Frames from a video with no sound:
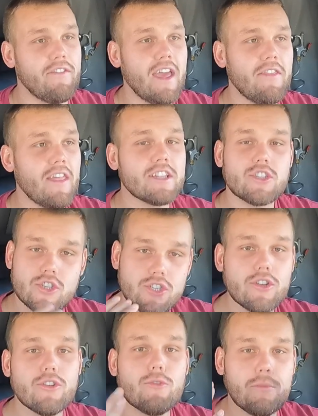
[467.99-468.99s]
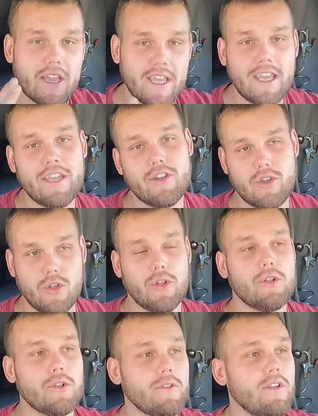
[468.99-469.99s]
That's still my end
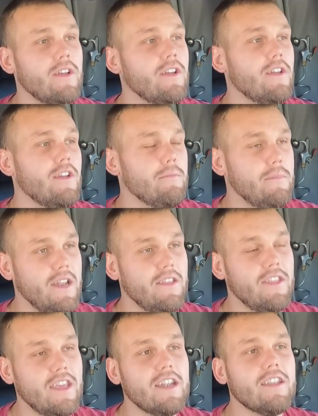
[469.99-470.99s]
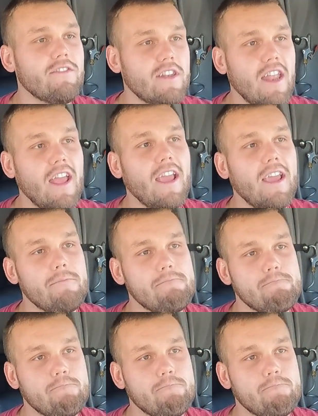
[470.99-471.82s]
goal. But at the end of the day,